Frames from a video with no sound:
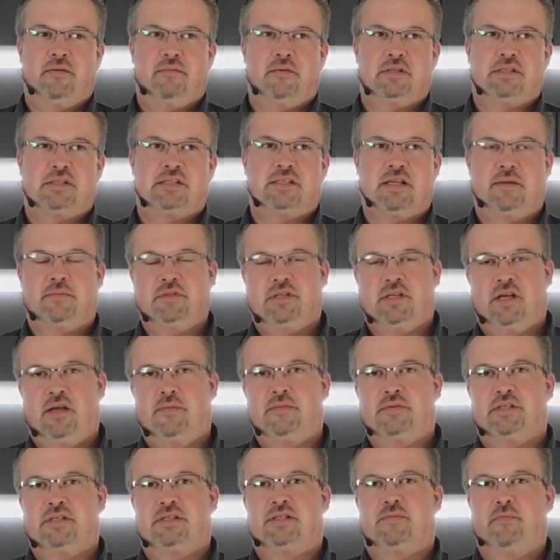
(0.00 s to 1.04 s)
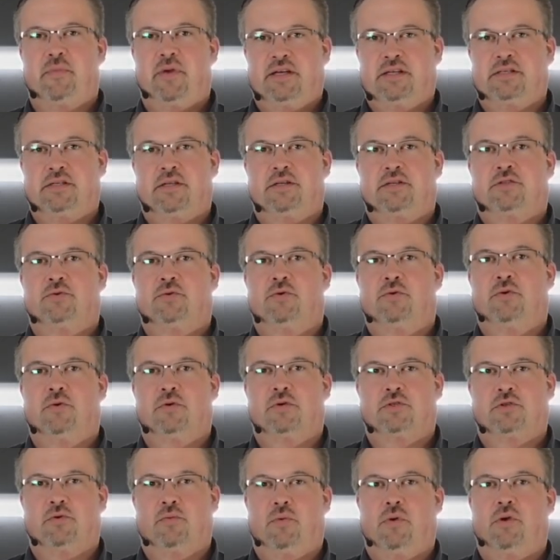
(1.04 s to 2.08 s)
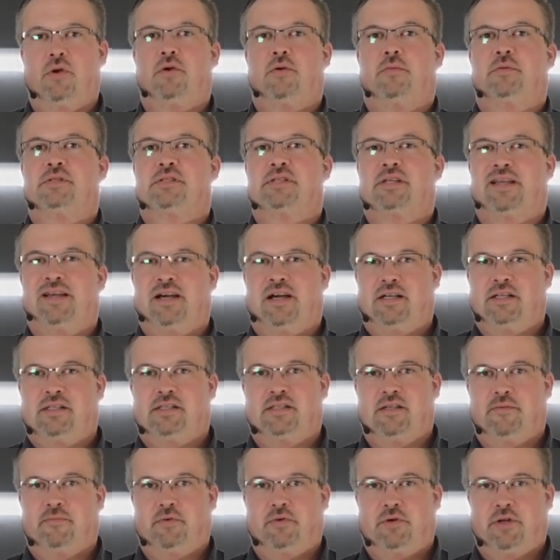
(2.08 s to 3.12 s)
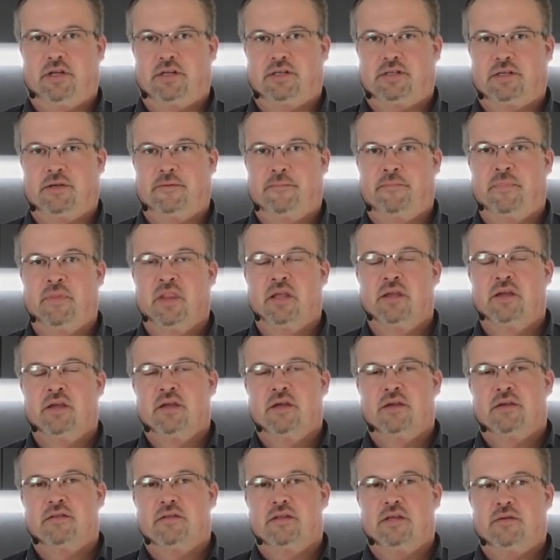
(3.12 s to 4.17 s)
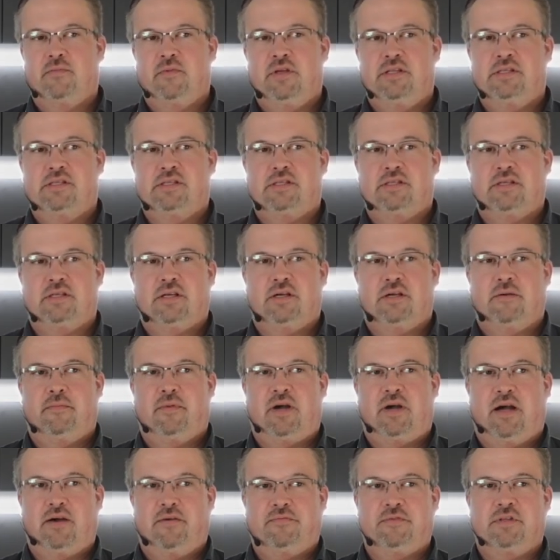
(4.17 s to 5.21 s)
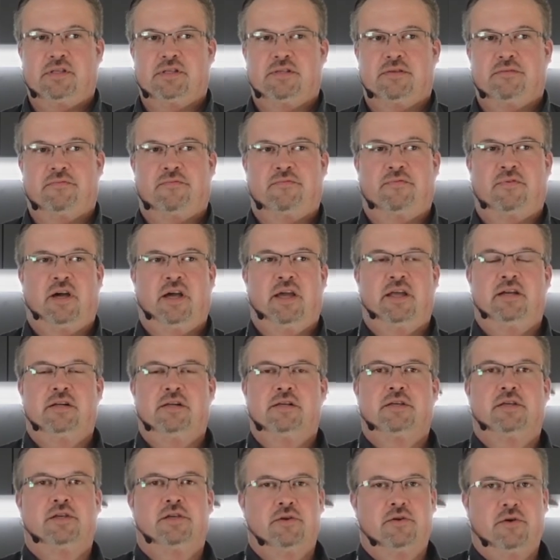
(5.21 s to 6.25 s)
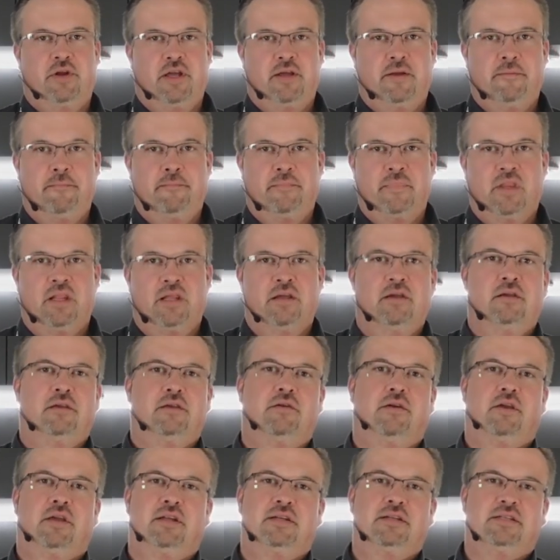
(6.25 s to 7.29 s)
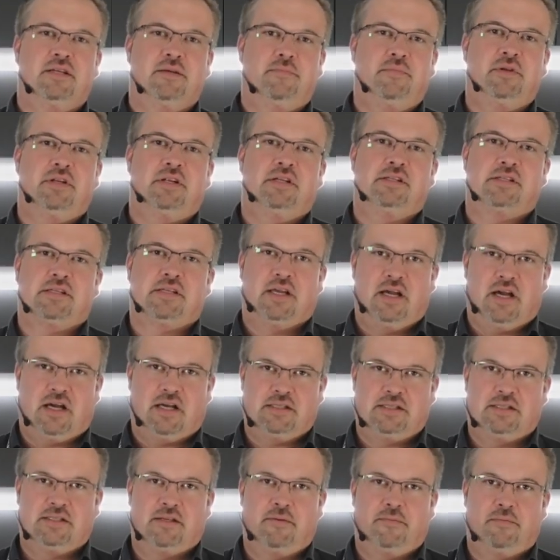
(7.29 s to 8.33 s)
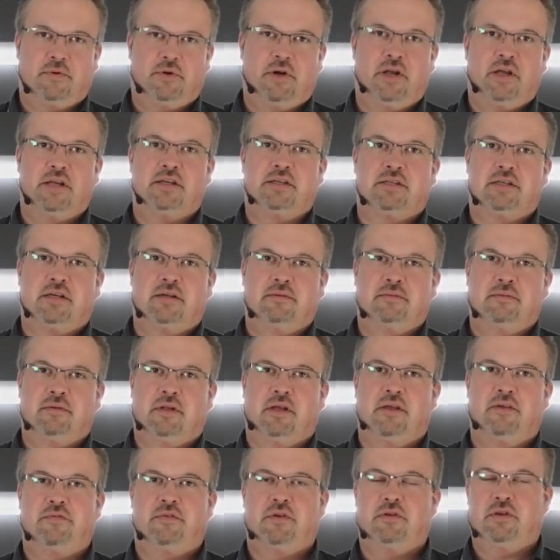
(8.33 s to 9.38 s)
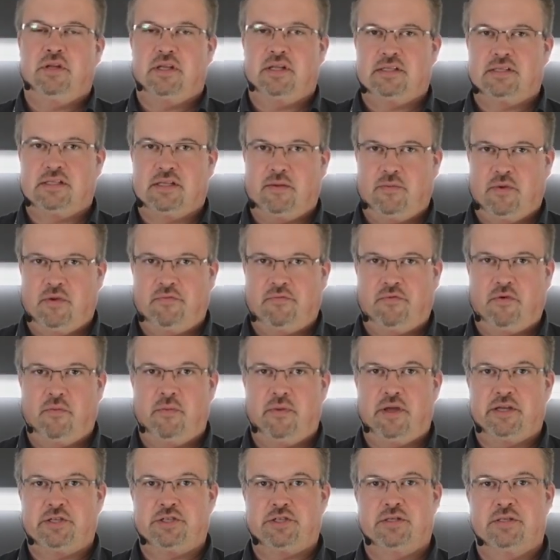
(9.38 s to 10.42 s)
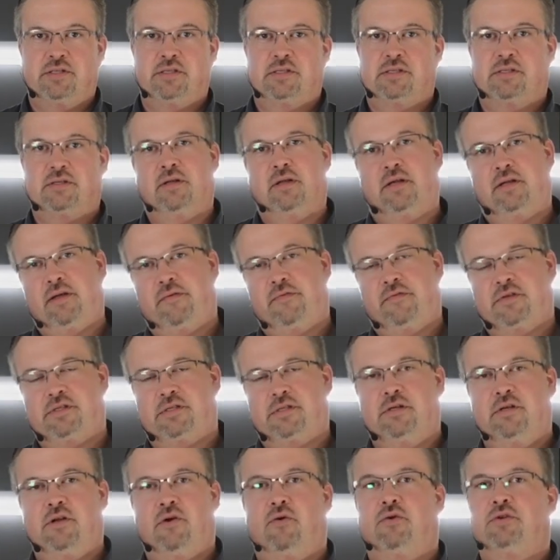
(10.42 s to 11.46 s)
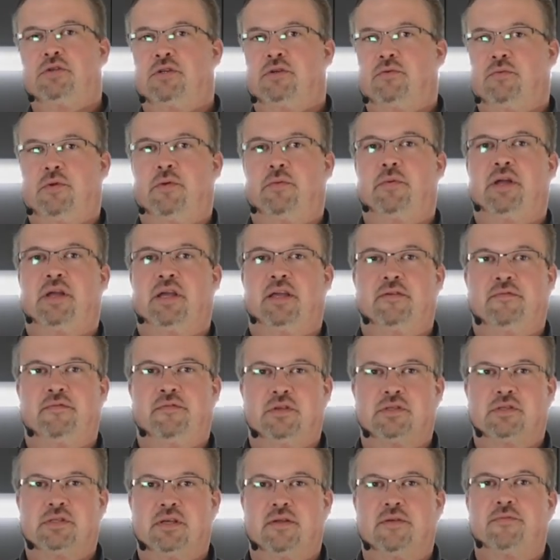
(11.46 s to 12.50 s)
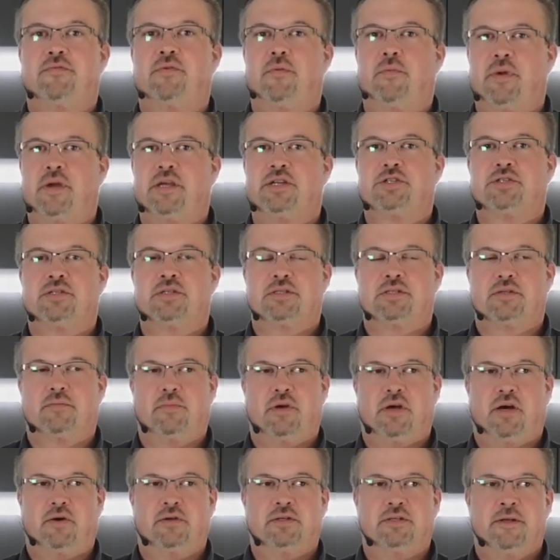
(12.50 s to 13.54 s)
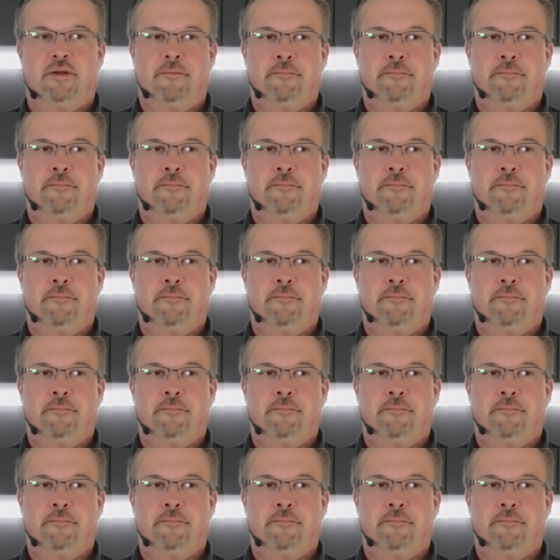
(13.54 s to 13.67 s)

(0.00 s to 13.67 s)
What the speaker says: sometimes it's better to work with cast separator. That means after the final curing, you can dip it in the cast separator. If you need some informations, give us a note and we will give you the informations about.